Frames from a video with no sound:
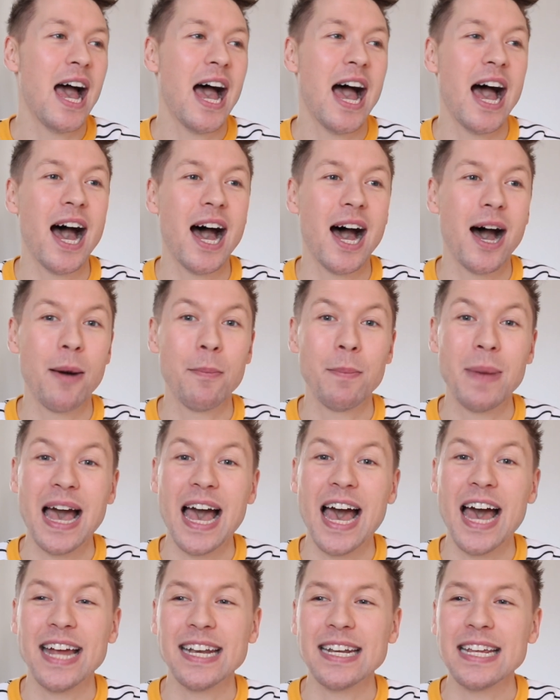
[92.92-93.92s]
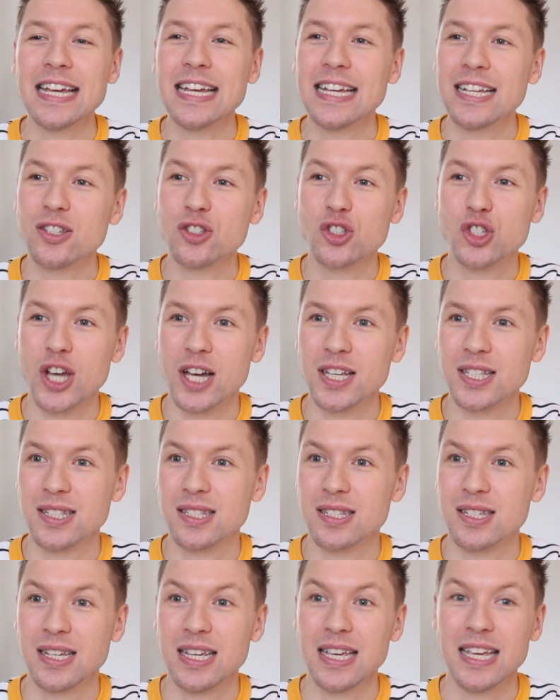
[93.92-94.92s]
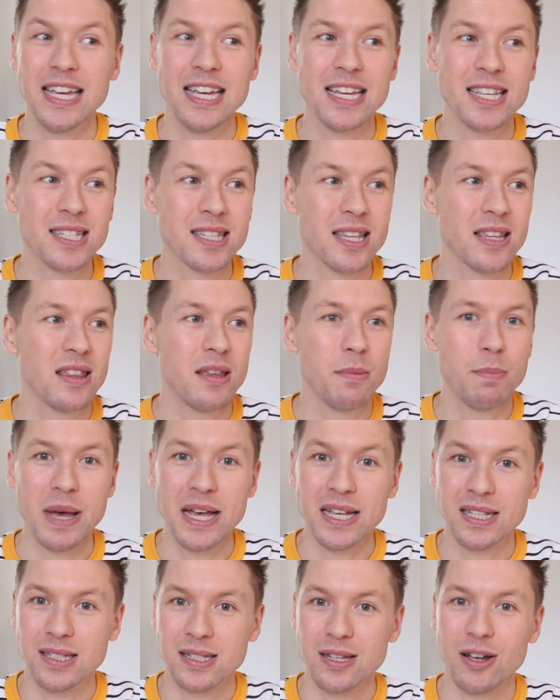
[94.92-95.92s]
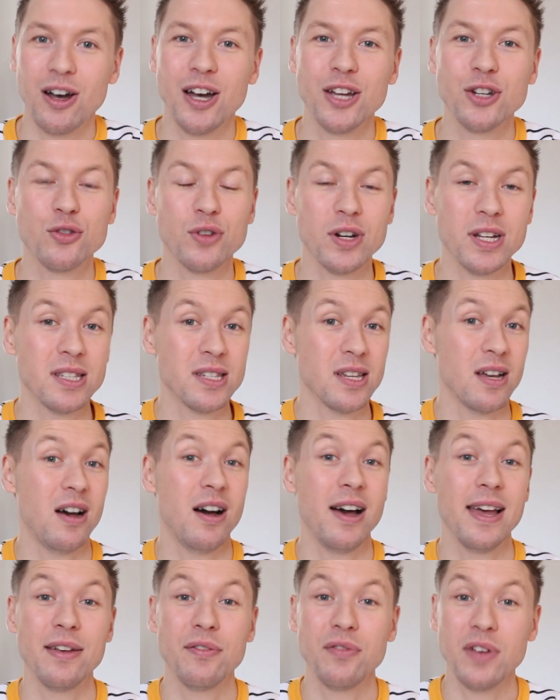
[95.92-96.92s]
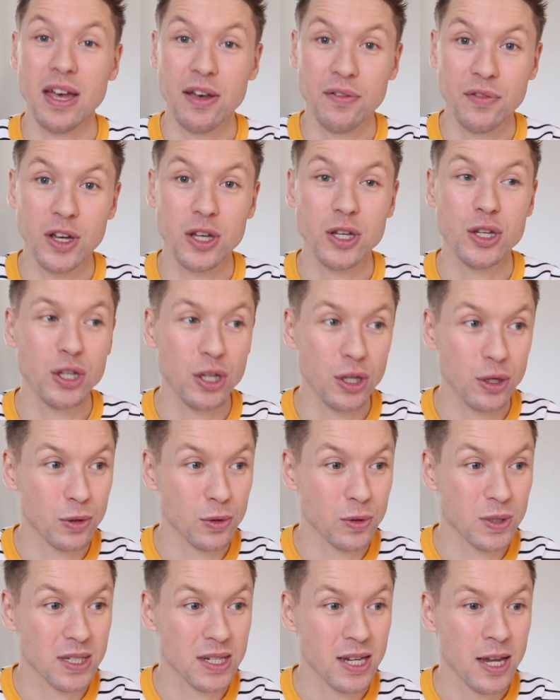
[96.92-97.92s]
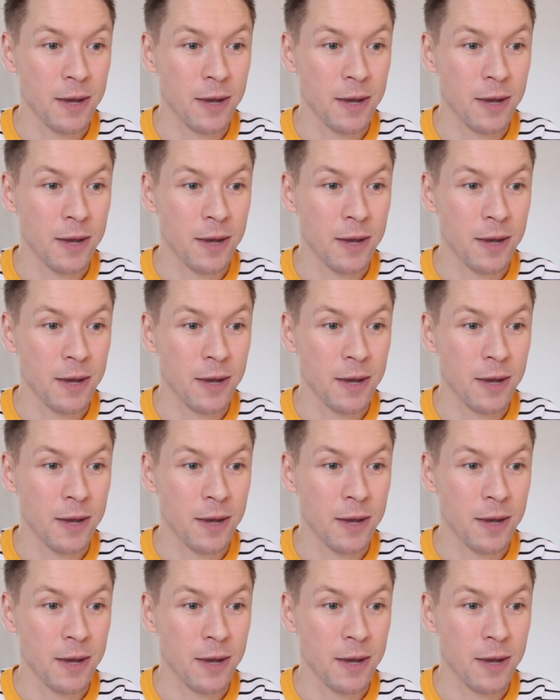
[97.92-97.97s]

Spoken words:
and it just is the best hydrator I have ever used.